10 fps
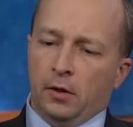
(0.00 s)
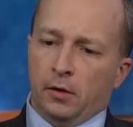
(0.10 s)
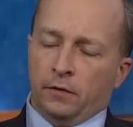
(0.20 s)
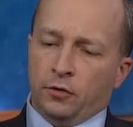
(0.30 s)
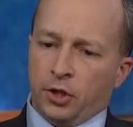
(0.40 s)

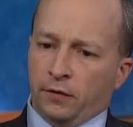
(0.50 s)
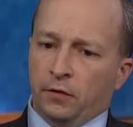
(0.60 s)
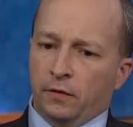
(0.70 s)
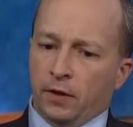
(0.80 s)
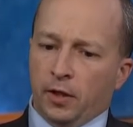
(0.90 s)

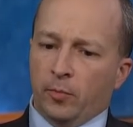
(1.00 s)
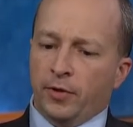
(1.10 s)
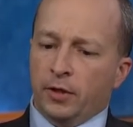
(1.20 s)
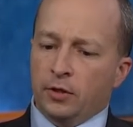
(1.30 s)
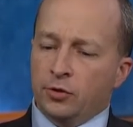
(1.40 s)
suggested to him
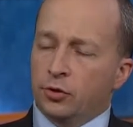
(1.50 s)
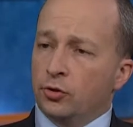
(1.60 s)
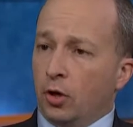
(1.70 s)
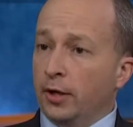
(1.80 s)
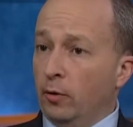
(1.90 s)
that he should
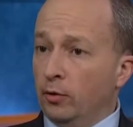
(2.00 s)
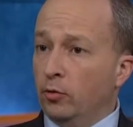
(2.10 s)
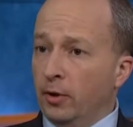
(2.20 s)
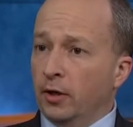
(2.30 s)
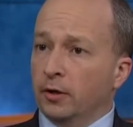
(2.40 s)
try going to
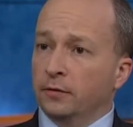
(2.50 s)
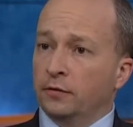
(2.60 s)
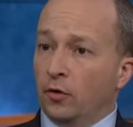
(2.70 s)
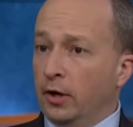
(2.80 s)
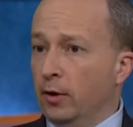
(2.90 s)
America and
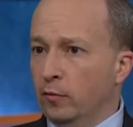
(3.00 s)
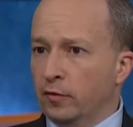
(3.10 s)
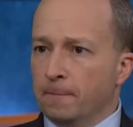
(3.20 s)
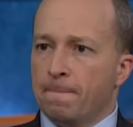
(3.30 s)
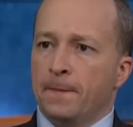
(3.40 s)
starting
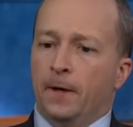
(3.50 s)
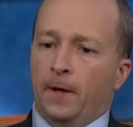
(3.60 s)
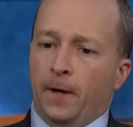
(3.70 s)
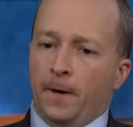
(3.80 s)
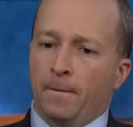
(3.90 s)
over.
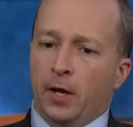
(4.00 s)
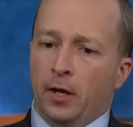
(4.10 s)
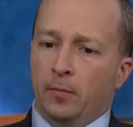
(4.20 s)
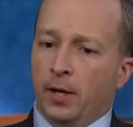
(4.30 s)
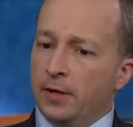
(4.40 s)
Um,
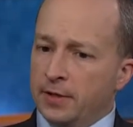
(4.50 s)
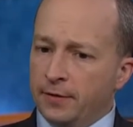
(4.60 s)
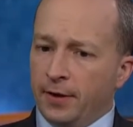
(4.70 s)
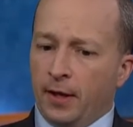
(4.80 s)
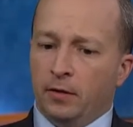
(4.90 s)
and Paine did
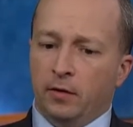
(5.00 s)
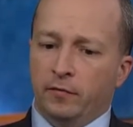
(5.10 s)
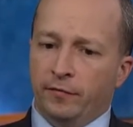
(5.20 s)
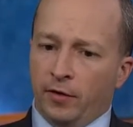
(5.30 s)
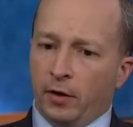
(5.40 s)
that and
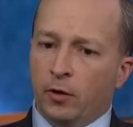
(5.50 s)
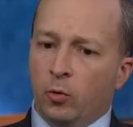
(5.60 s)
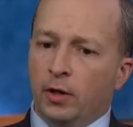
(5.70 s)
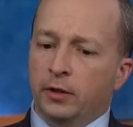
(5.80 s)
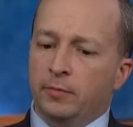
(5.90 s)
very
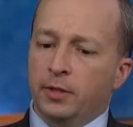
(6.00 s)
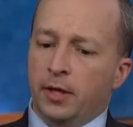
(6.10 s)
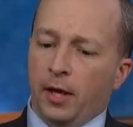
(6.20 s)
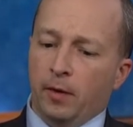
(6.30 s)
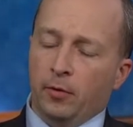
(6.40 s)
quickly
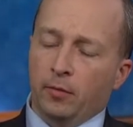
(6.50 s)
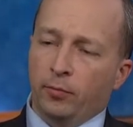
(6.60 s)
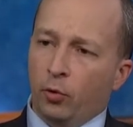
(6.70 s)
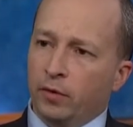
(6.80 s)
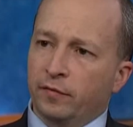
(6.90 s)
became an
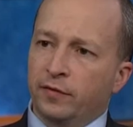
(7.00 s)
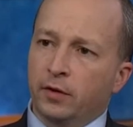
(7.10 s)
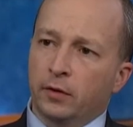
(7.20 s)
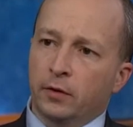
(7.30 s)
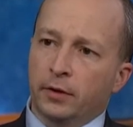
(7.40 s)
important
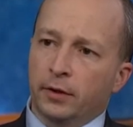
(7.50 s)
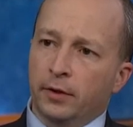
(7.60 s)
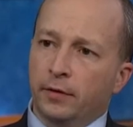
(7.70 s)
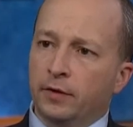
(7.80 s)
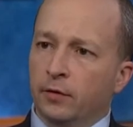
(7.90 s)
figure
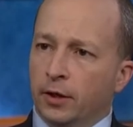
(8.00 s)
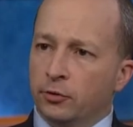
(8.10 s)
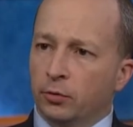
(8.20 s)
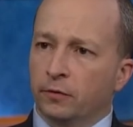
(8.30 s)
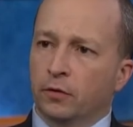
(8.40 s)
in the
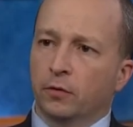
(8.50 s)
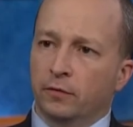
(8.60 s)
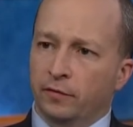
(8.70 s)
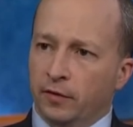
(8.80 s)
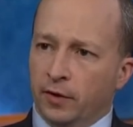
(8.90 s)
intellectual circles
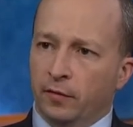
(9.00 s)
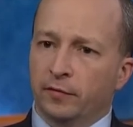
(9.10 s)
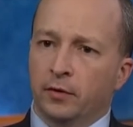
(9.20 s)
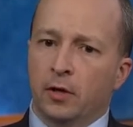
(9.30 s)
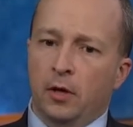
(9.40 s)
in
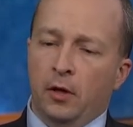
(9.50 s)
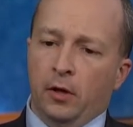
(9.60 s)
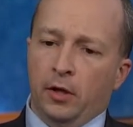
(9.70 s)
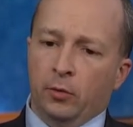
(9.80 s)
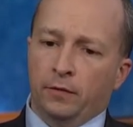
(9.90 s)
Philadelphia.
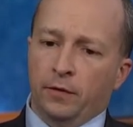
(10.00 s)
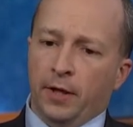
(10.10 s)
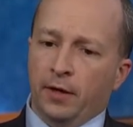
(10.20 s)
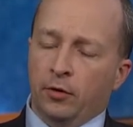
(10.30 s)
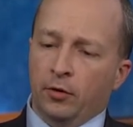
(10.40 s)
He was
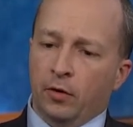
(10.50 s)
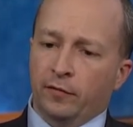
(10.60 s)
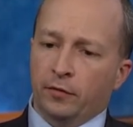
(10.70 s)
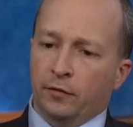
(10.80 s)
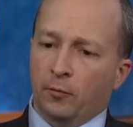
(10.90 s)
the editor
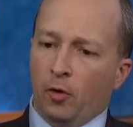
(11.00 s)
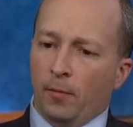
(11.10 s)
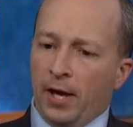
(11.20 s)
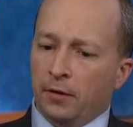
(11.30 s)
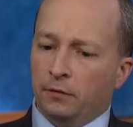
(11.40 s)
of a small
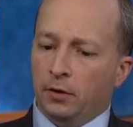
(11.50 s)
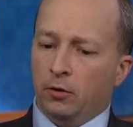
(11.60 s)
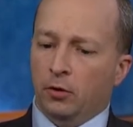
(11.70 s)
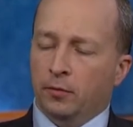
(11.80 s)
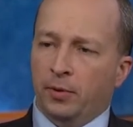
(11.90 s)
magazine
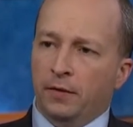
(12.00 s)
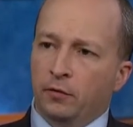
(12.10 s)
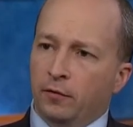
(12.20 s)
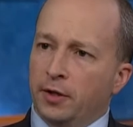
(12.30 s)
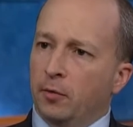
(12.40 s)
called the
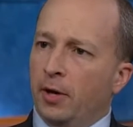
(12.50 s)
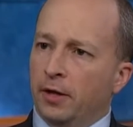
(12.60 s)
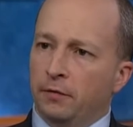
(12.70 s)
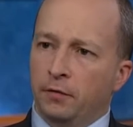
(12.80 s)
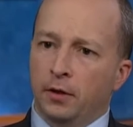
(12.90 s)
Pennsylvania
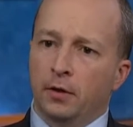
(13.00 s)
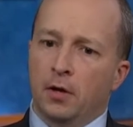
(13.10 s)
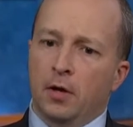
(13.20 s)
Magazine,